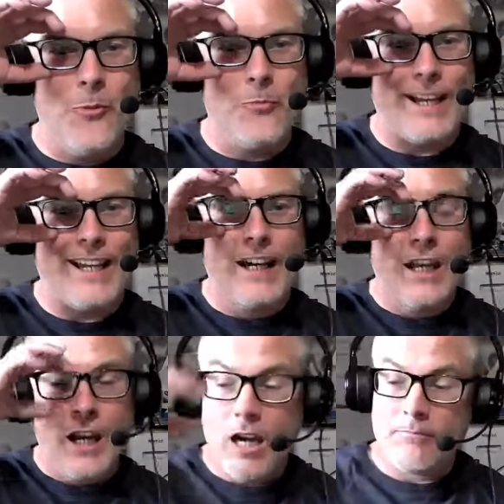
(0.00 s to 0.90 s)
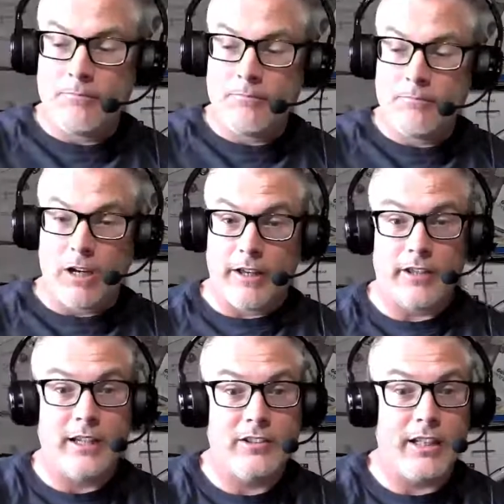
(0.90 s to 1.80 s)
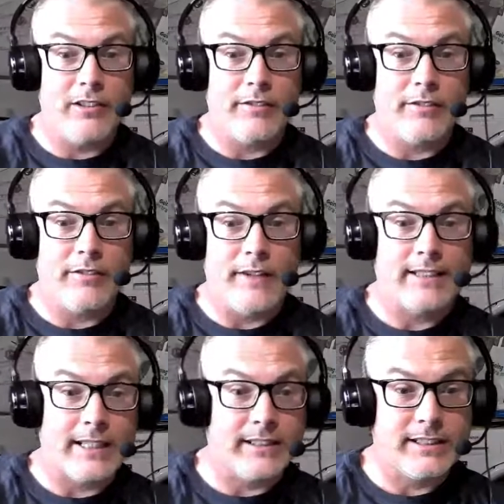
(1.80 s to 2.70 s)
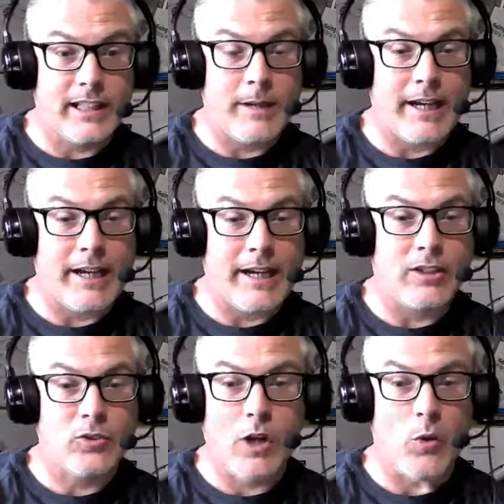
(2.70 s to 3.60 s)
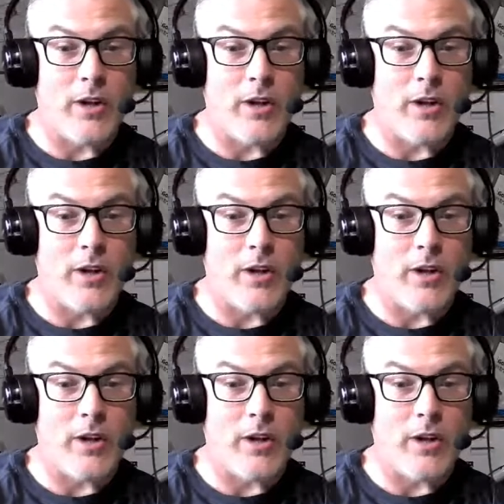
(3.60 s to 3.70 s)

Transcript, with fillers: player, um, I think he's he's a fantastic centre-back as well.